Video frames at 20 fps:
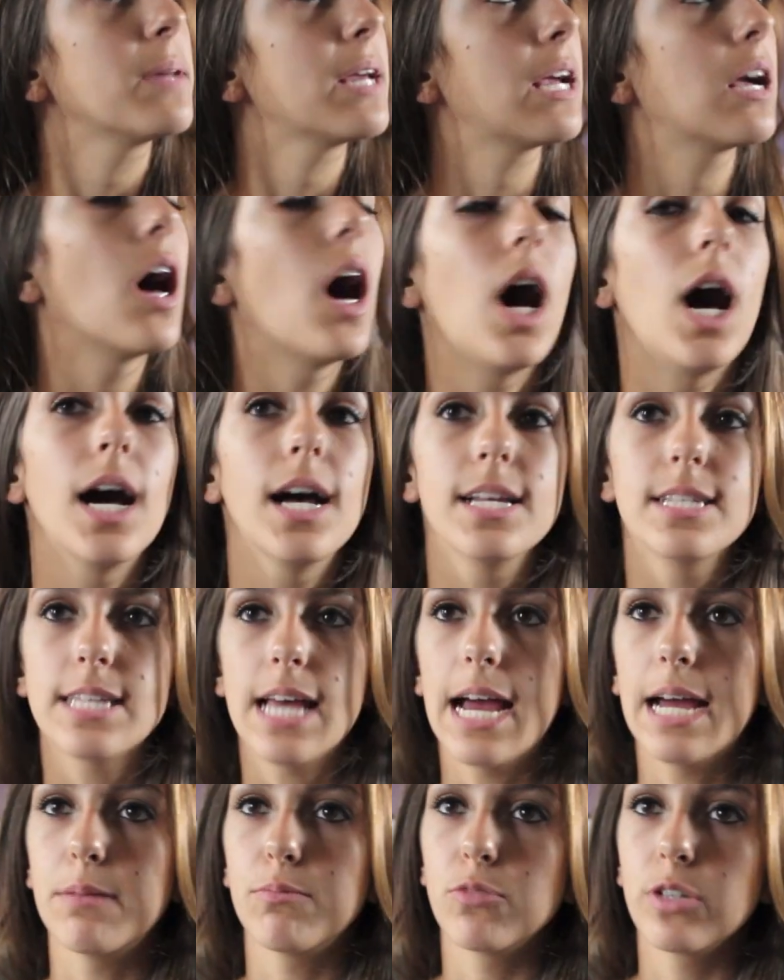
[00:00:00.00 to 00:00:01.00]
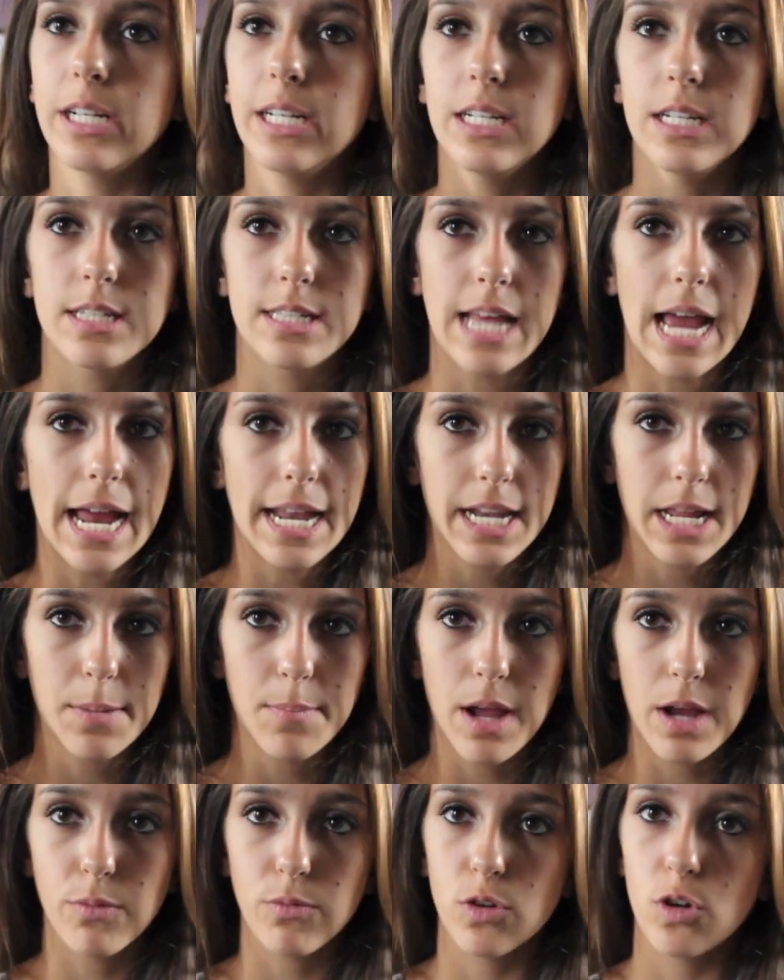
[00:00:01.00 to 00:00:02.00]
because I'm
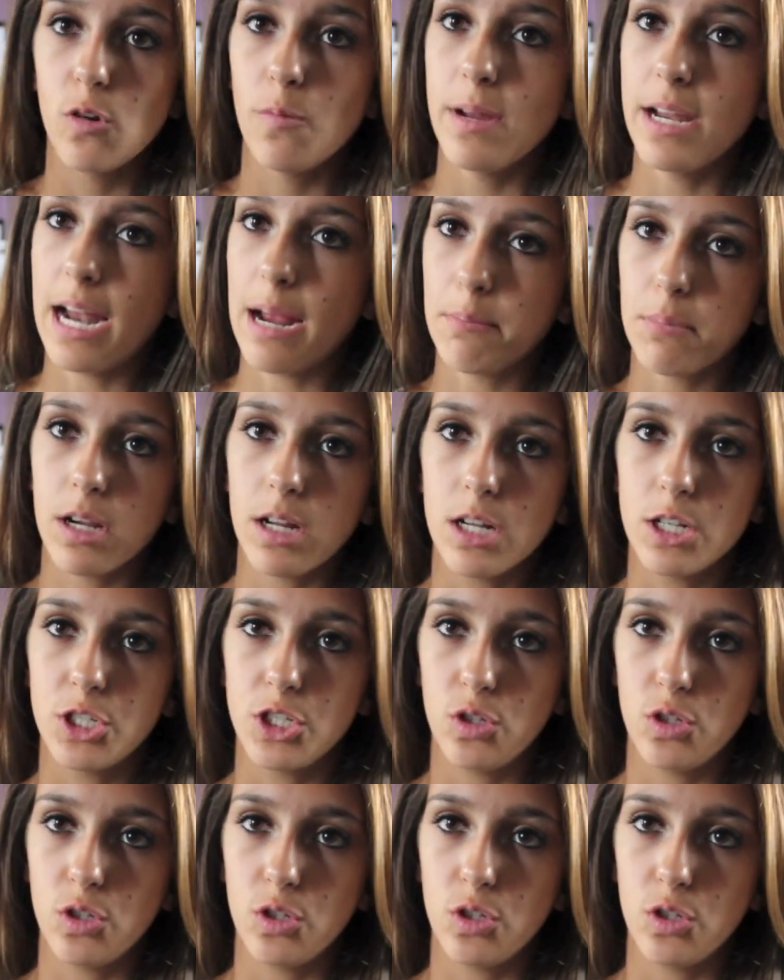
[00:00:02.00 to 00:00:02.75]
redesigning my room and I'm going to